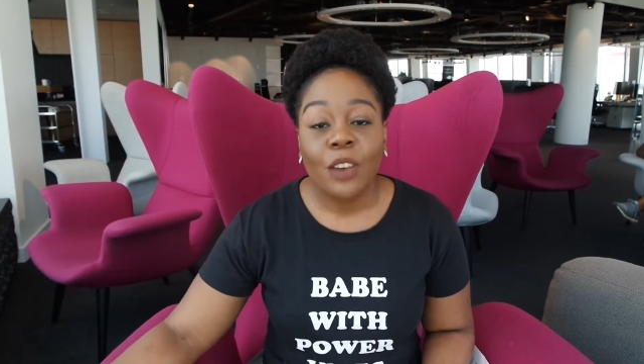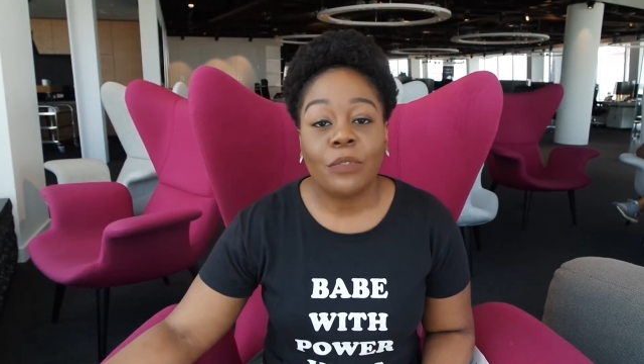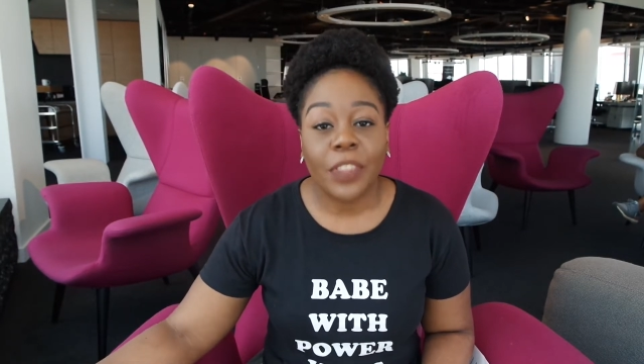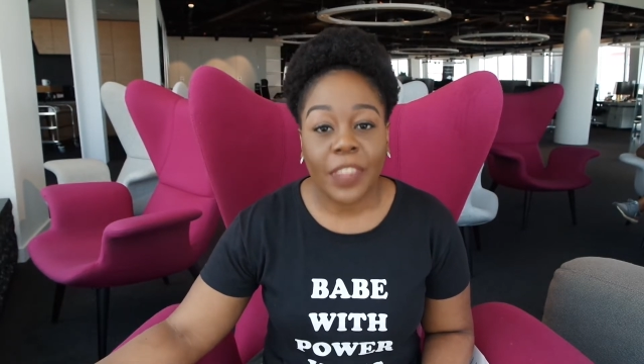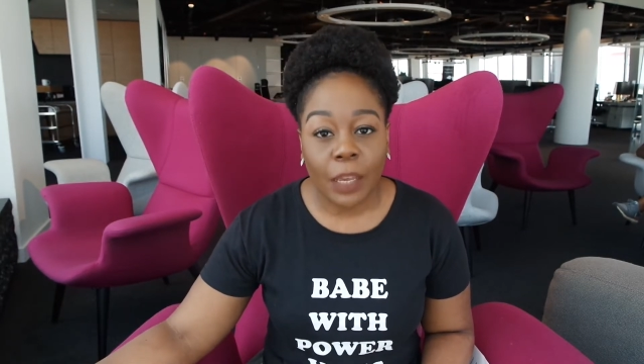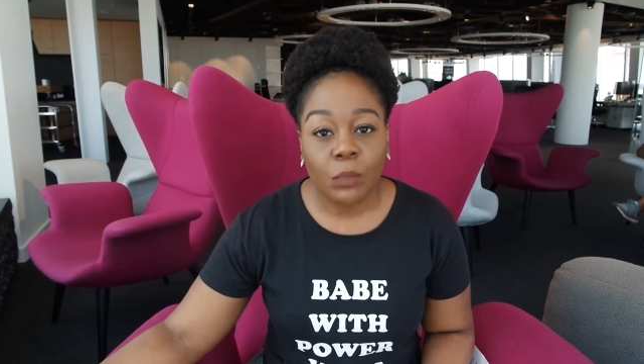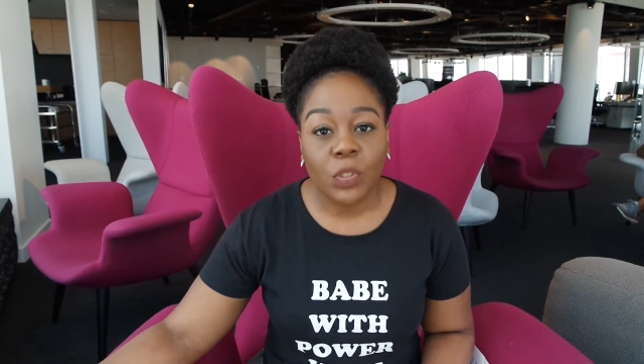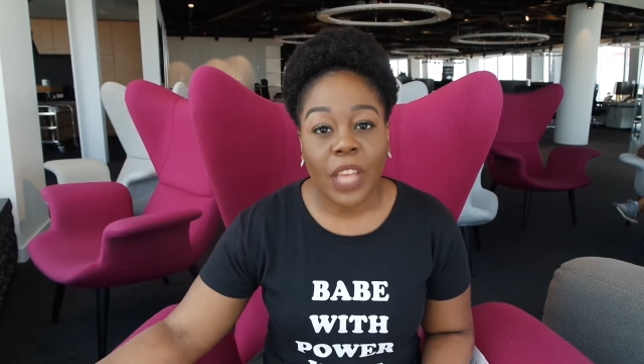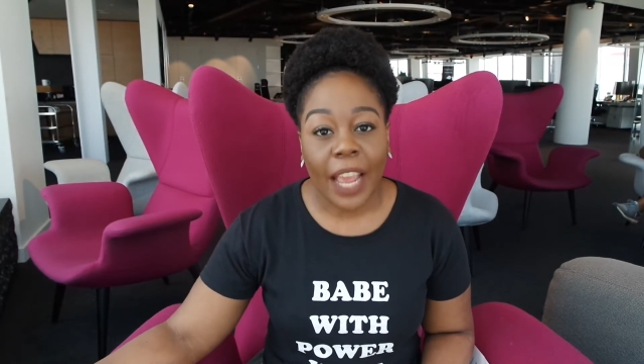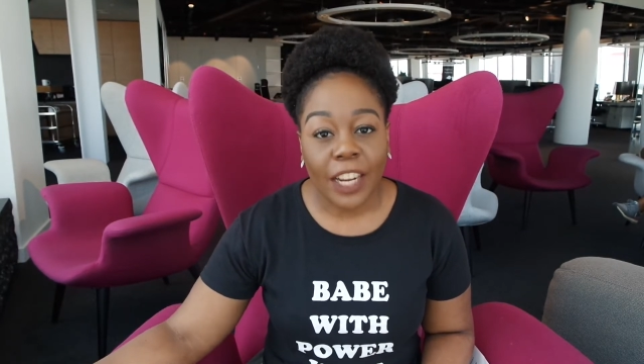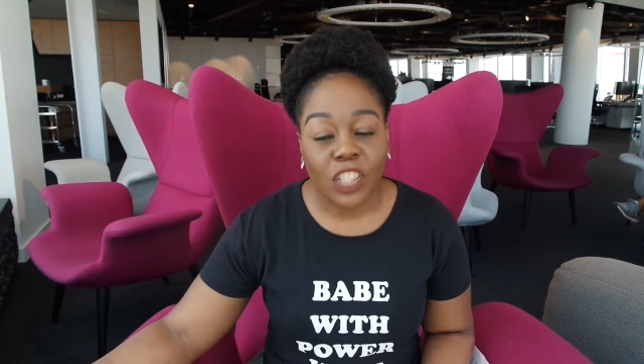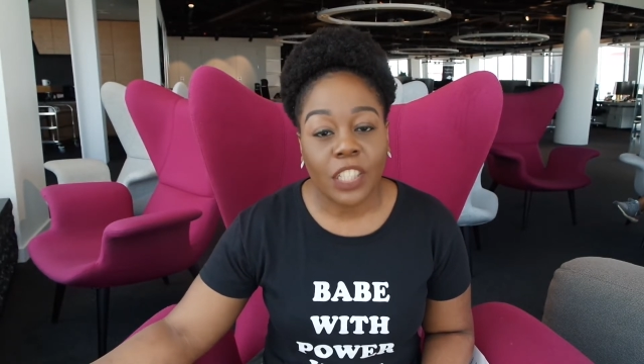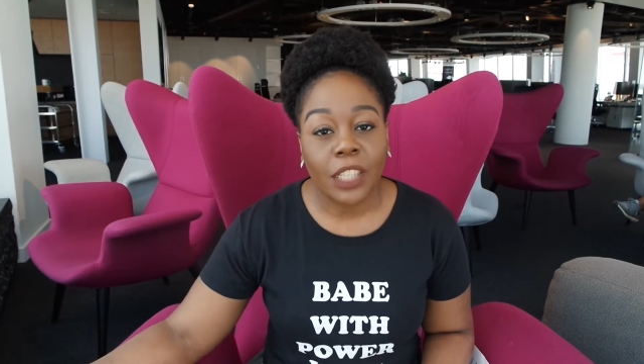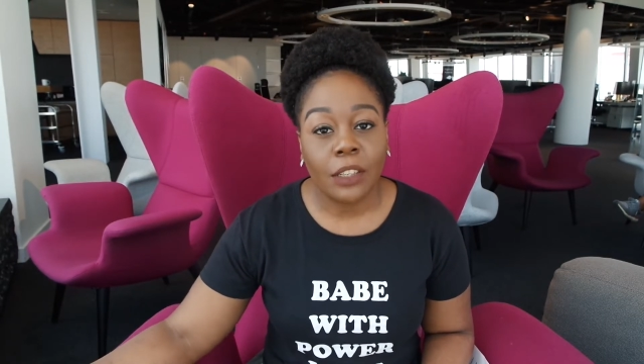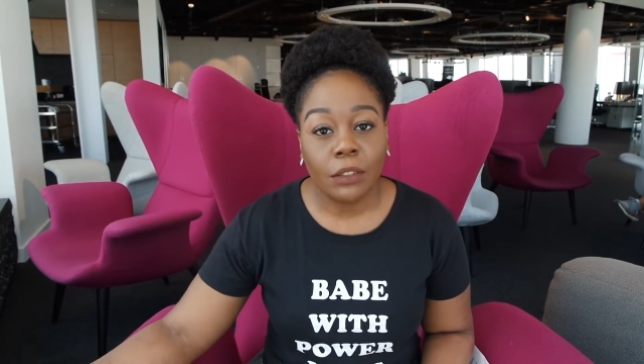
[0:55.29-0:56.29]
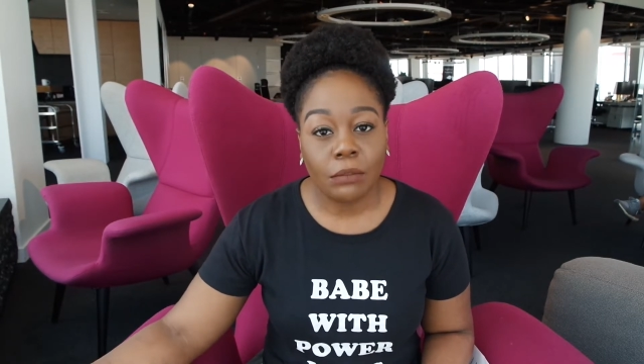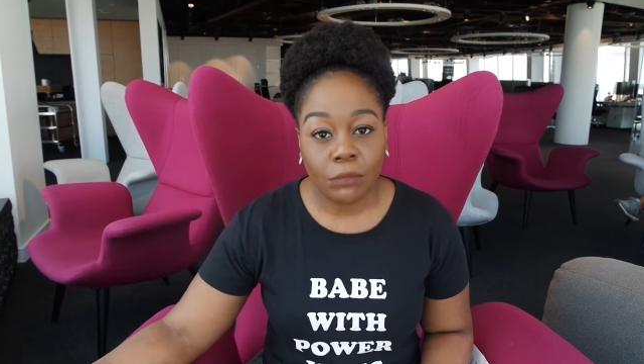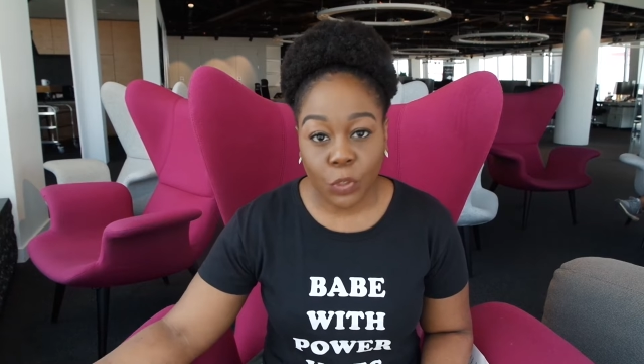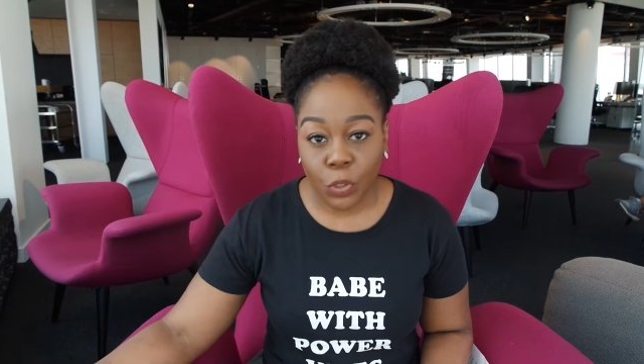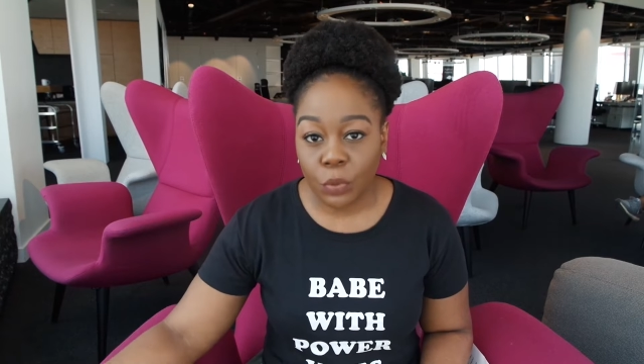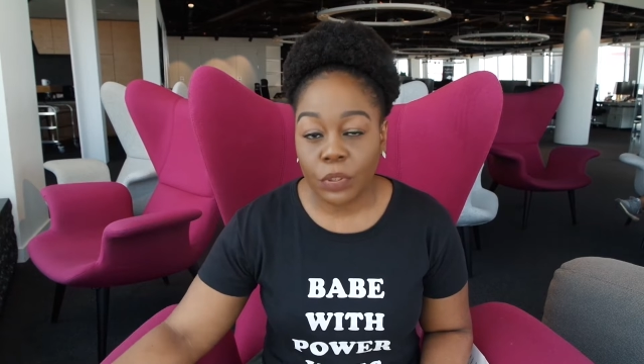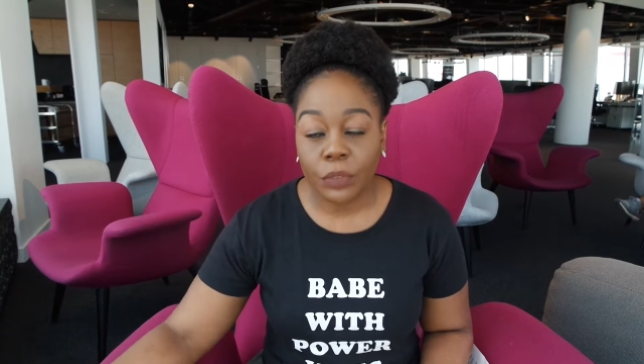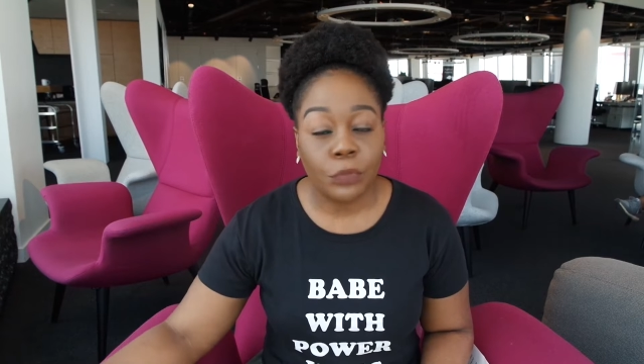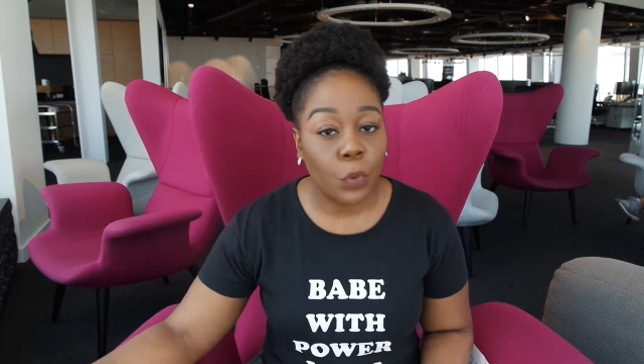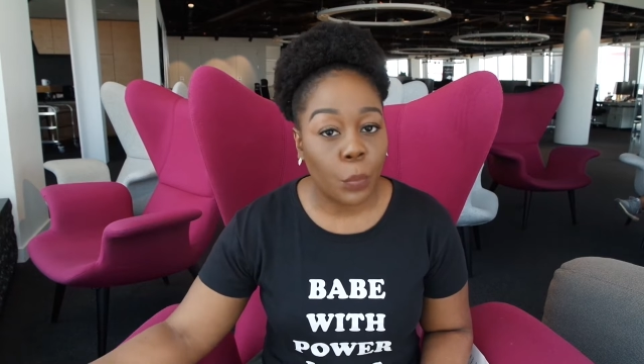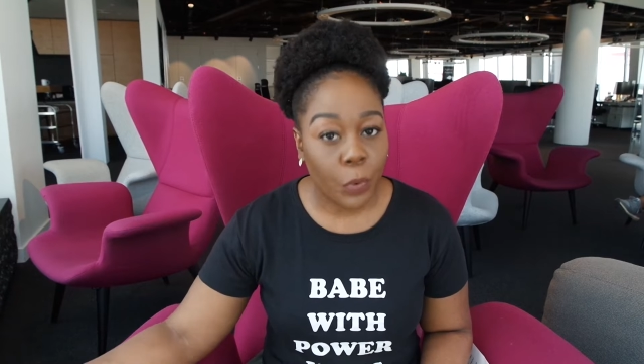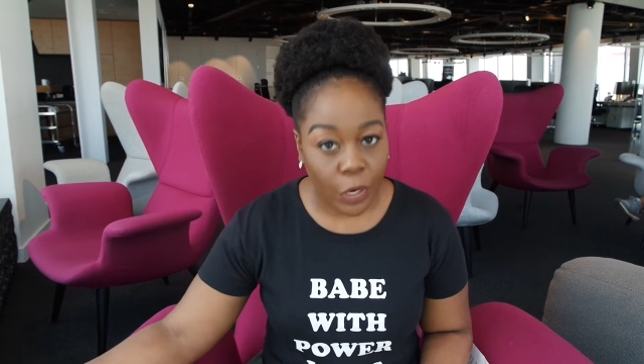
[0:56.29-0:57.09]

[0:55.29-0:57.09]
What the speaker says: for them to actually do the full